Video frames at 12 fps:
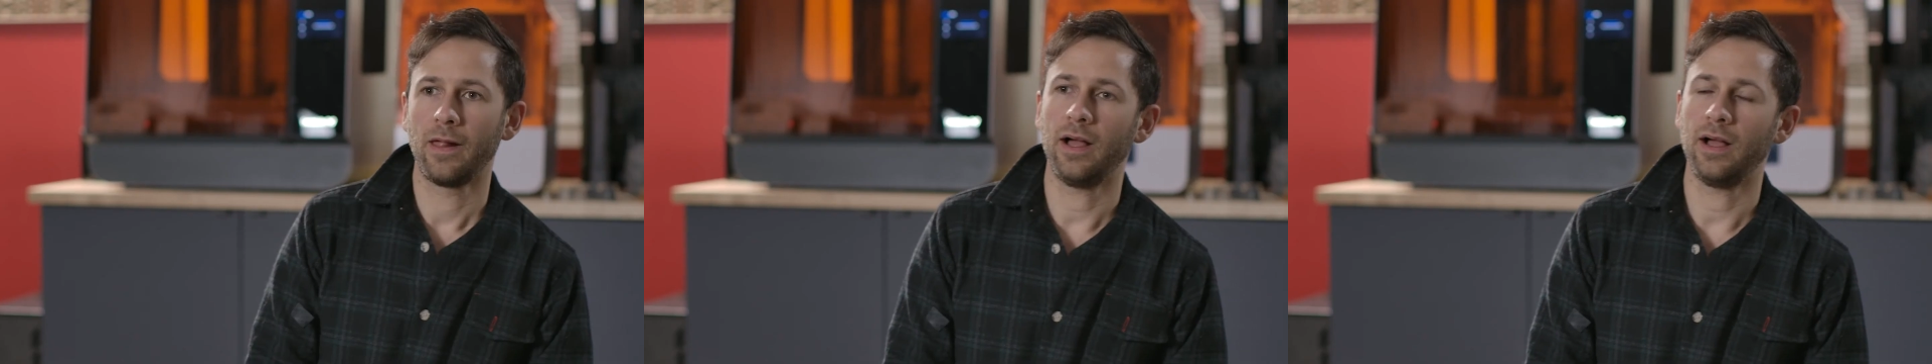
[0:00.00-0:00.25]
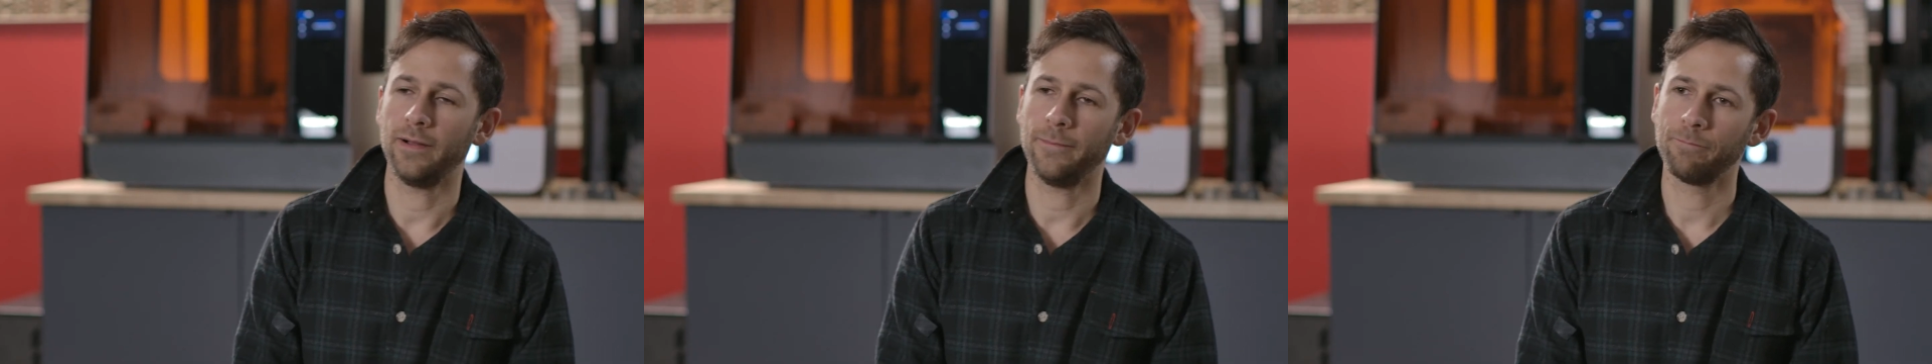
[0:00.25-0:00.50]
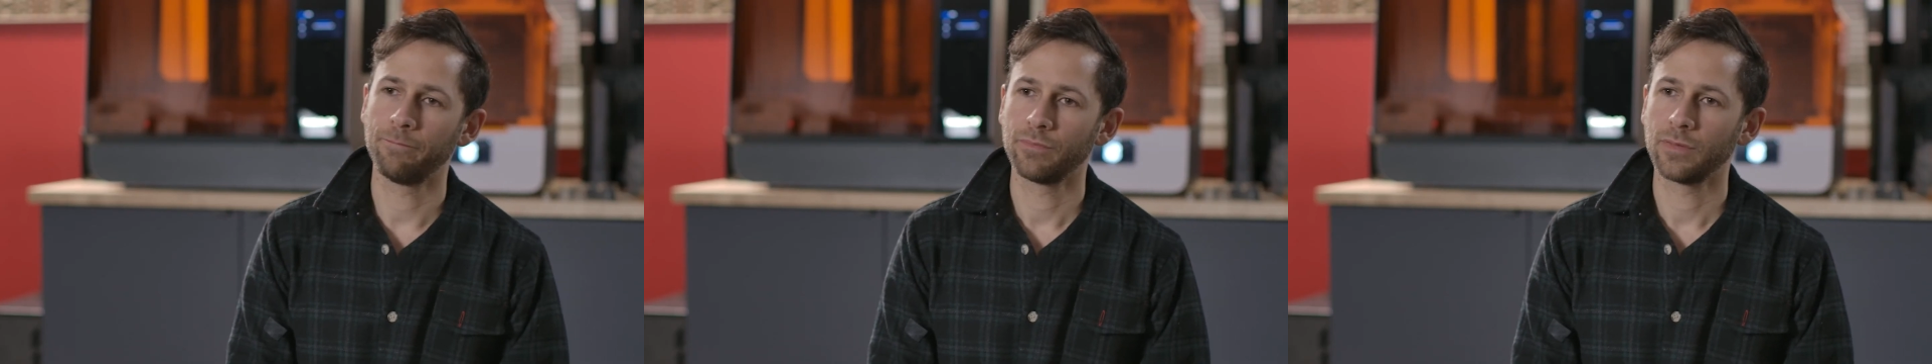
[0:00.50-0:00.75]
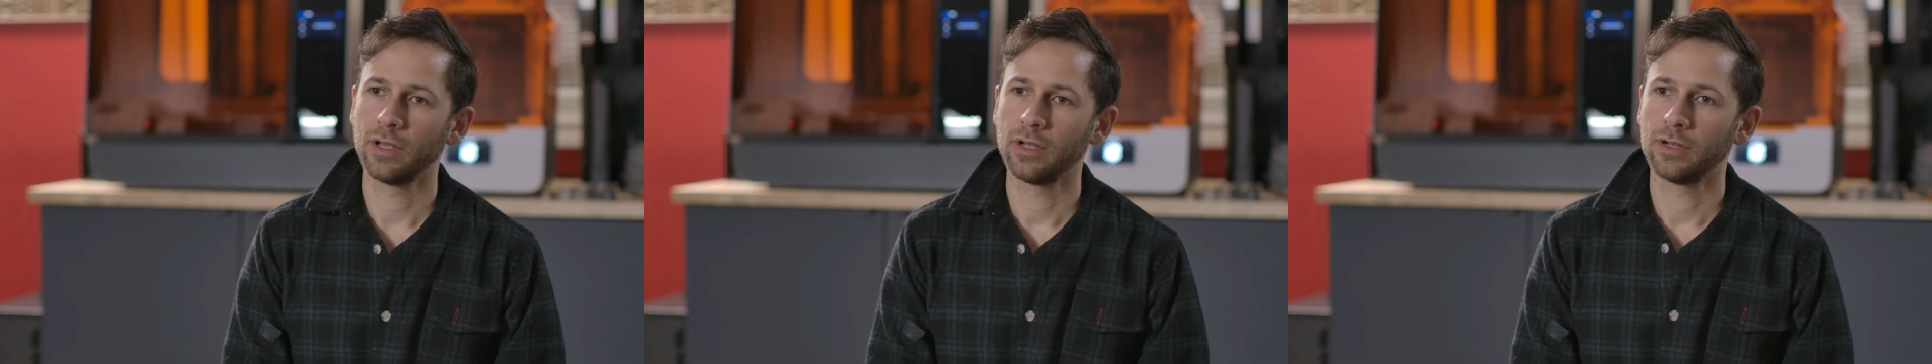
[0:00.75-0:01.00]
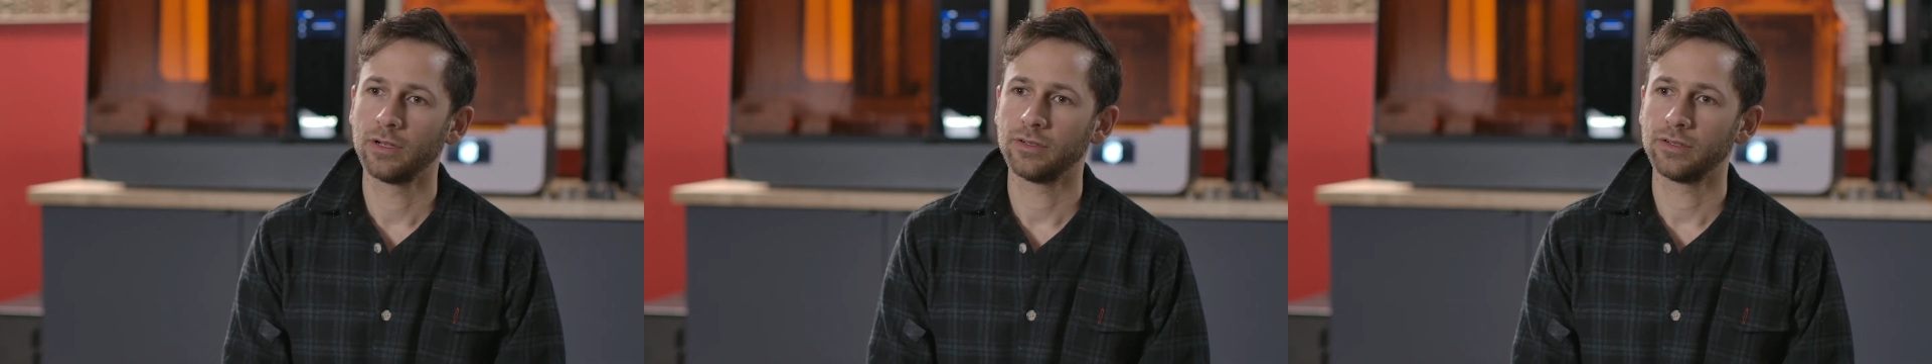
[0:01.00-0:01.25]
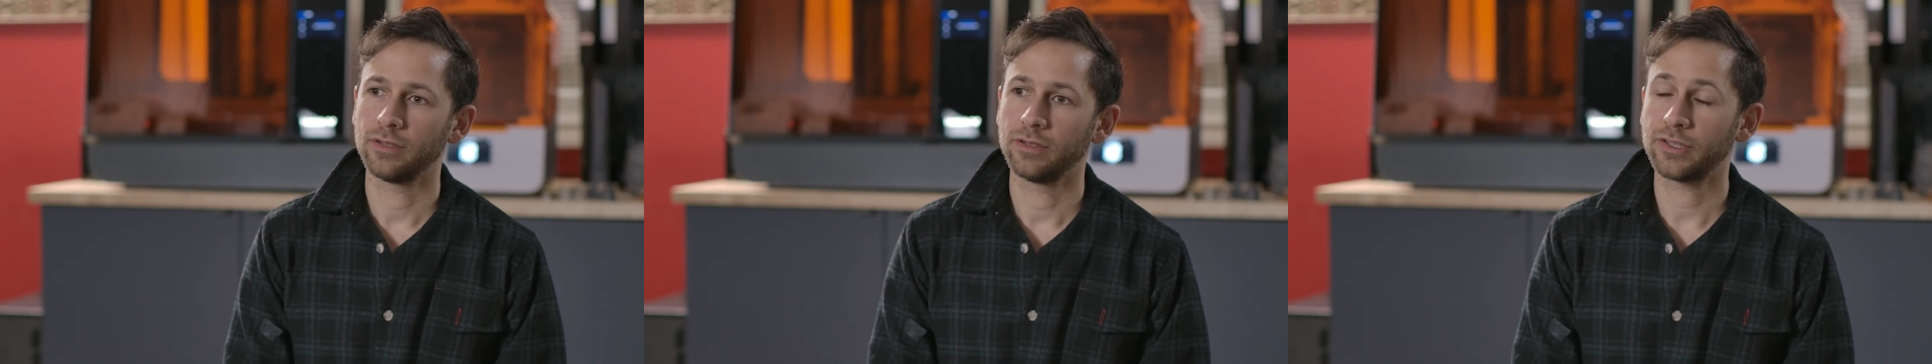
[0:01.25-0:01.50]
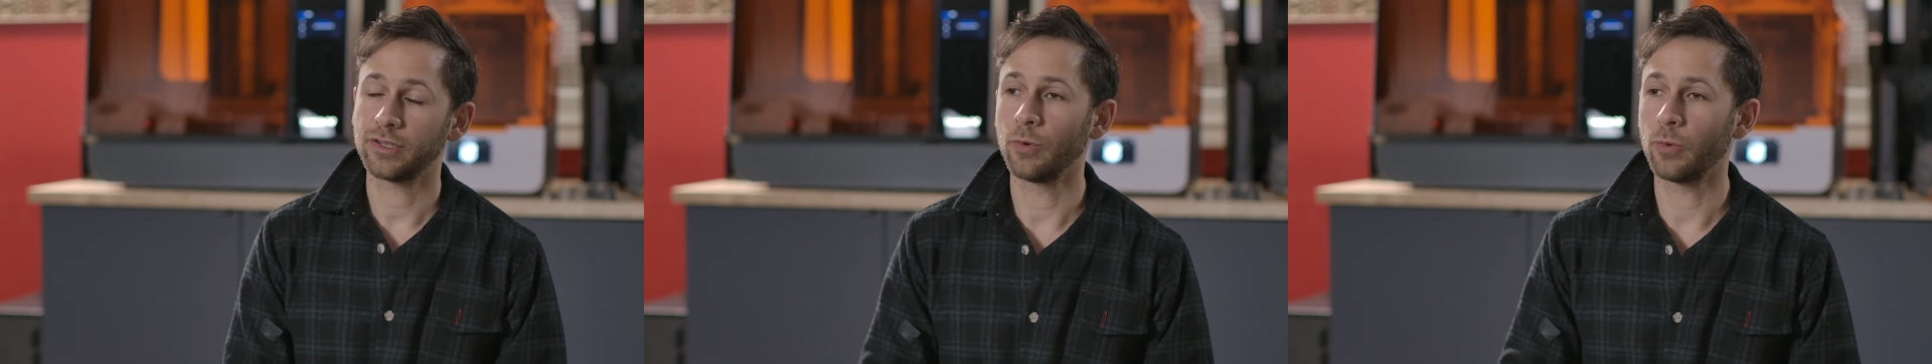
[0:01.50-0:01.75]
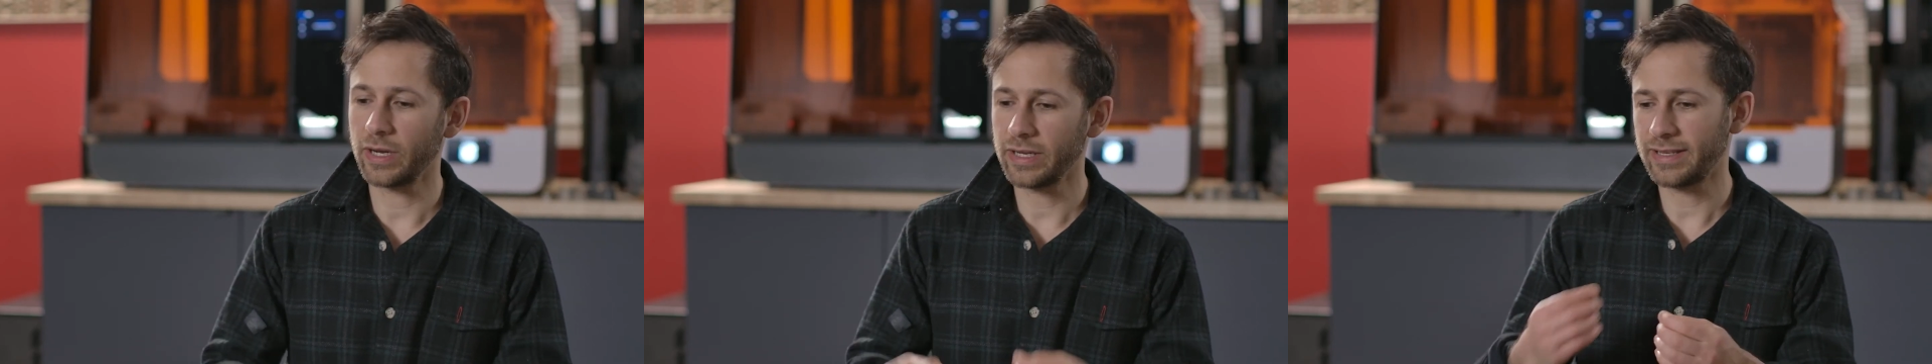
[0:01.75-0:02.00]
So we
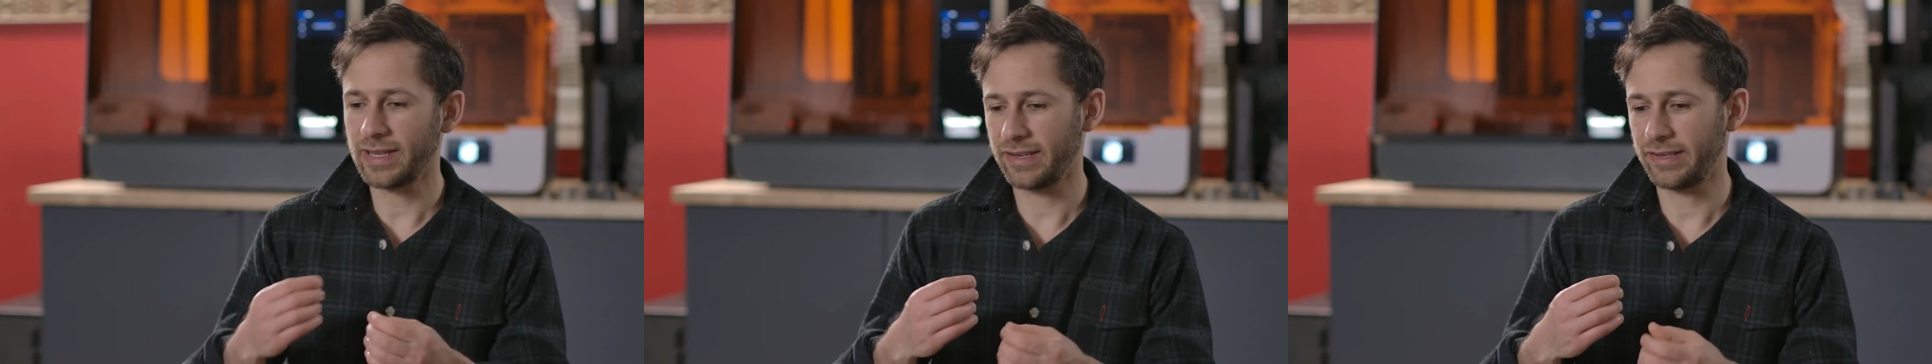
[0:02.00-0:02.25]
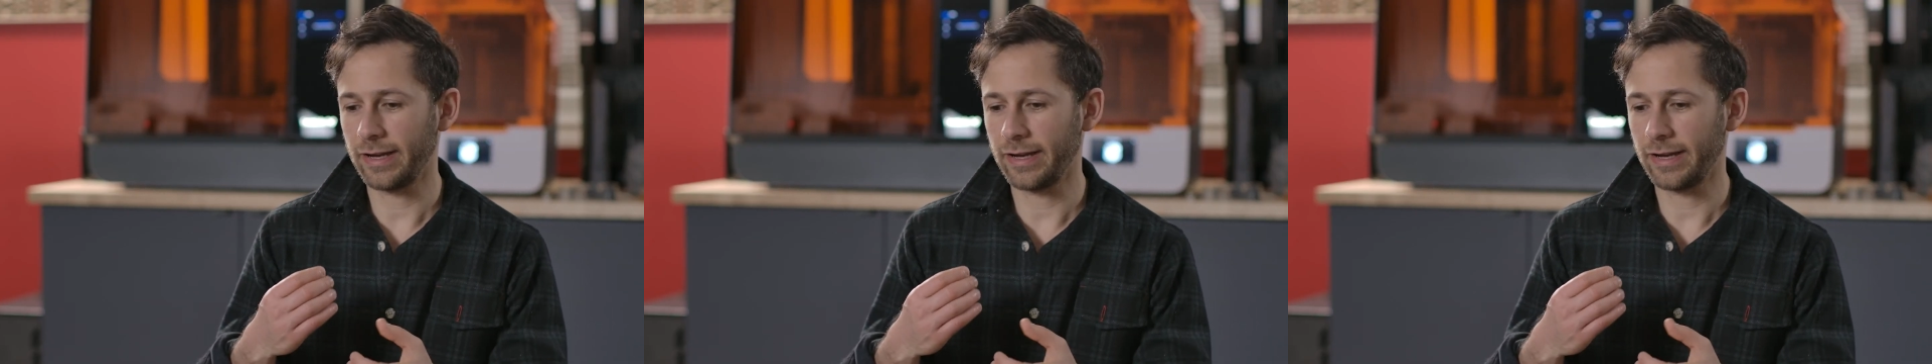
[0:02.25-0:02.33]
wanted to test